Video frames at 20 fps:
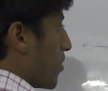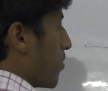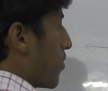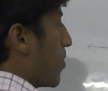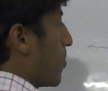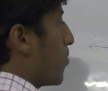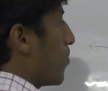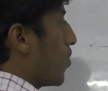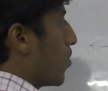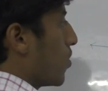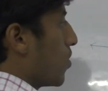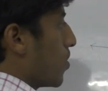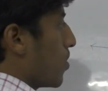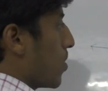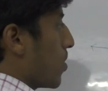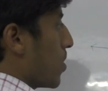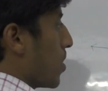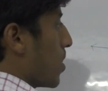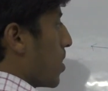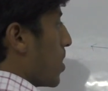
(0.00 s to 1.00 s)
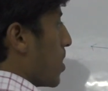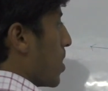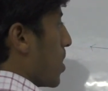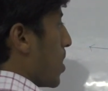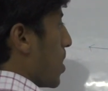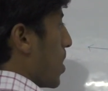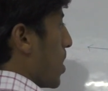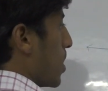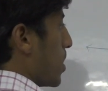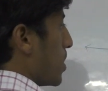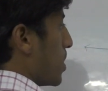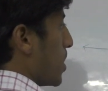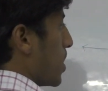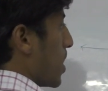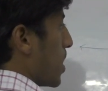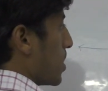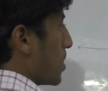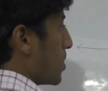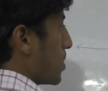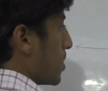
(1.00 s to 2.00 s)
from O and he
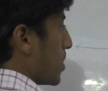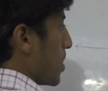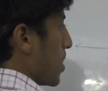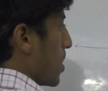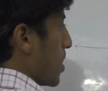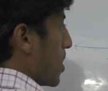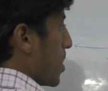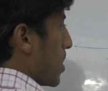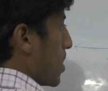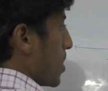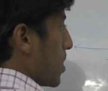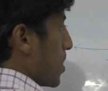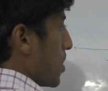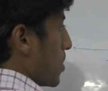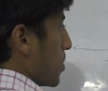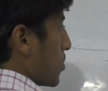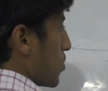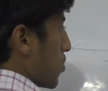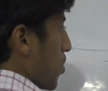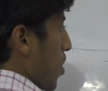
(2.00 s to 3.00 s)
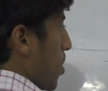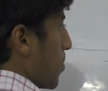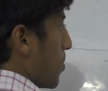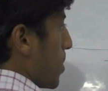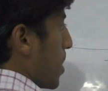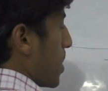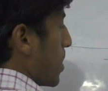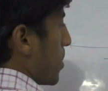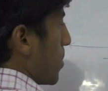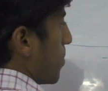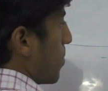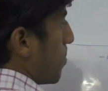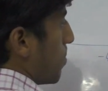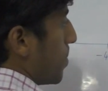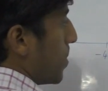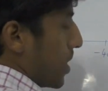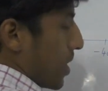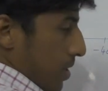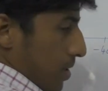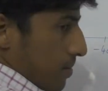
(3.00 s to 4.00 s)
has stopped at
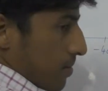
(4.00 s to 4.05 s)
P.